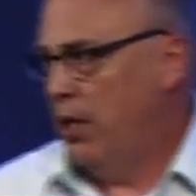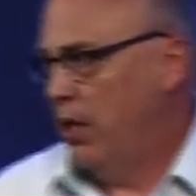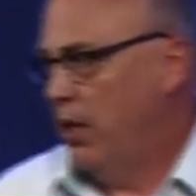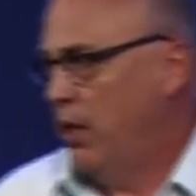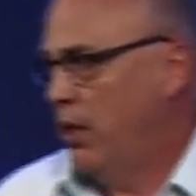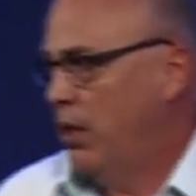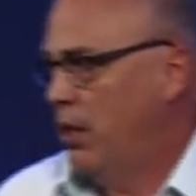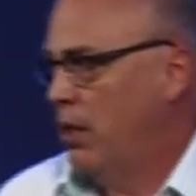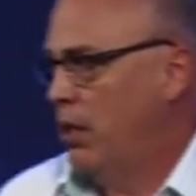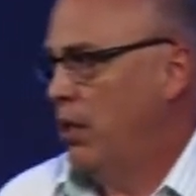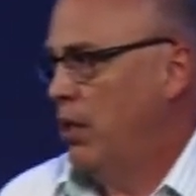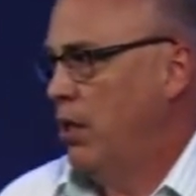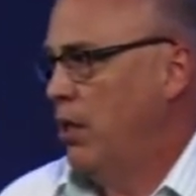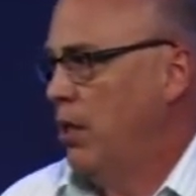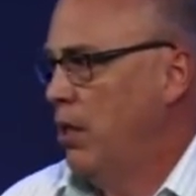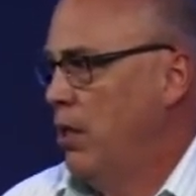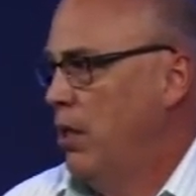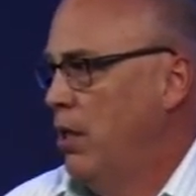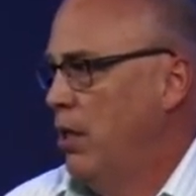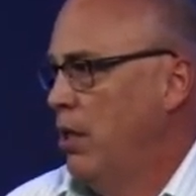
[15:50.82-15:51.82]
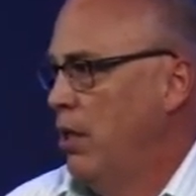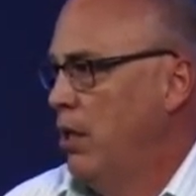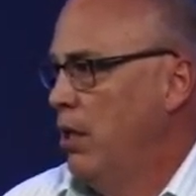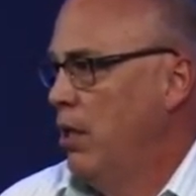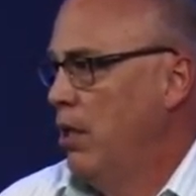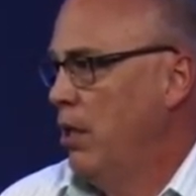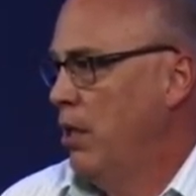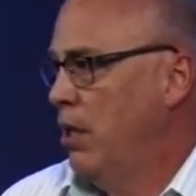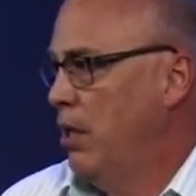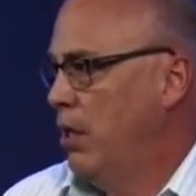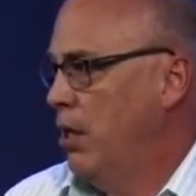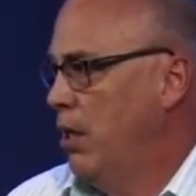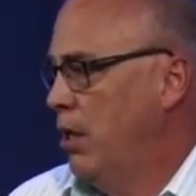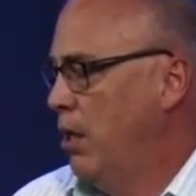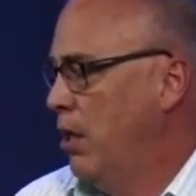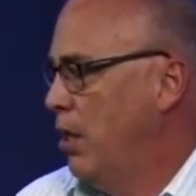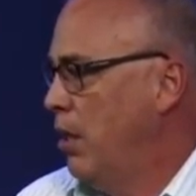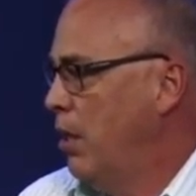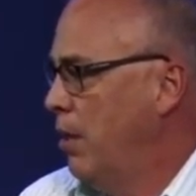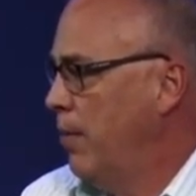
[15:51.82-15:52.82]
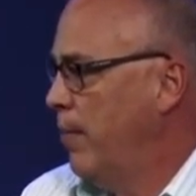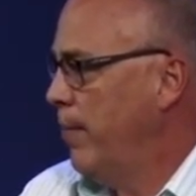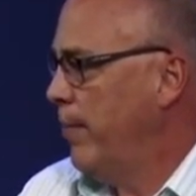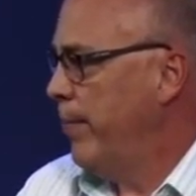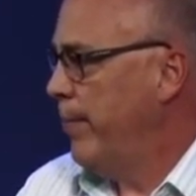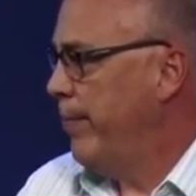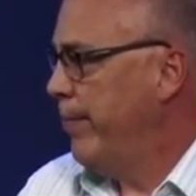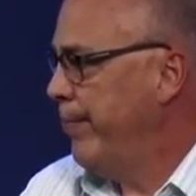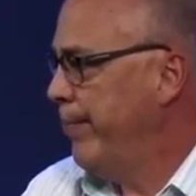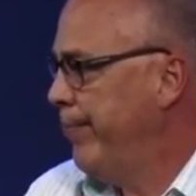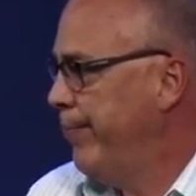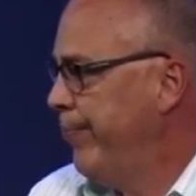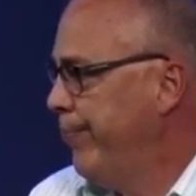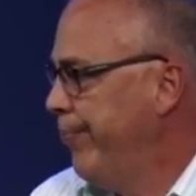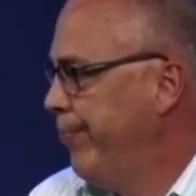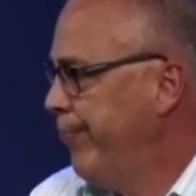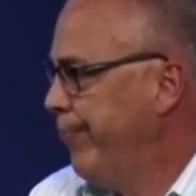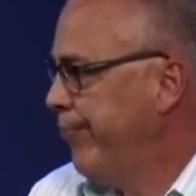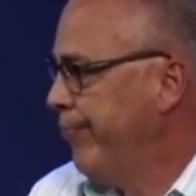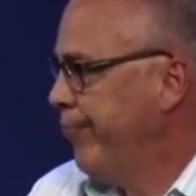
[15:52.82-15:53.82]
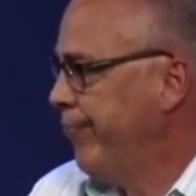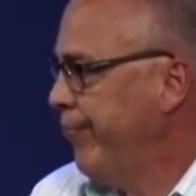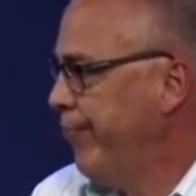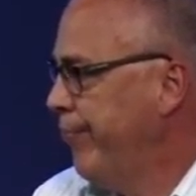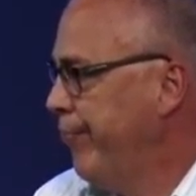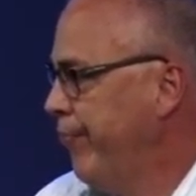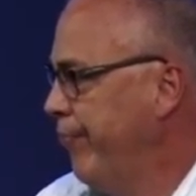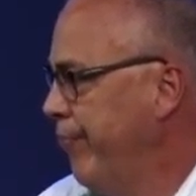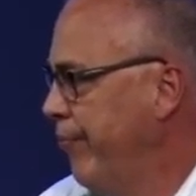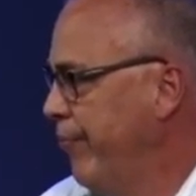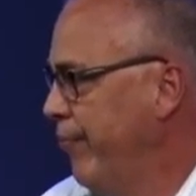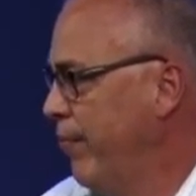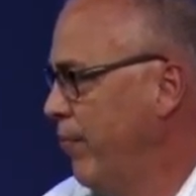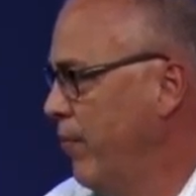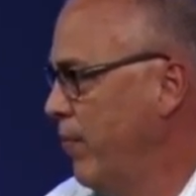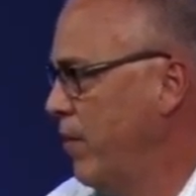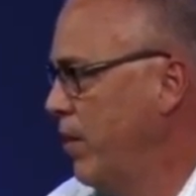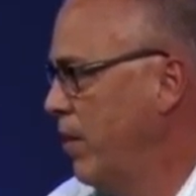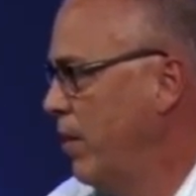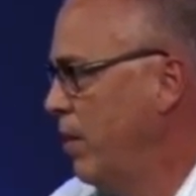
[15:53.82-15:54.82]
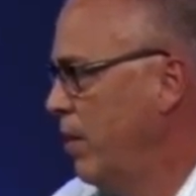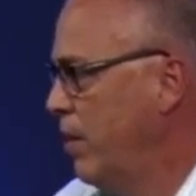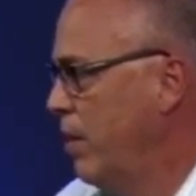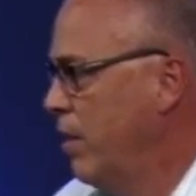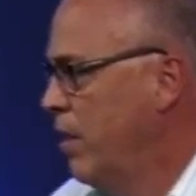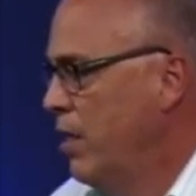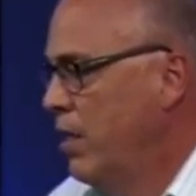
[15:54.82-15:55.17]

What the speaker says: Nothing is said.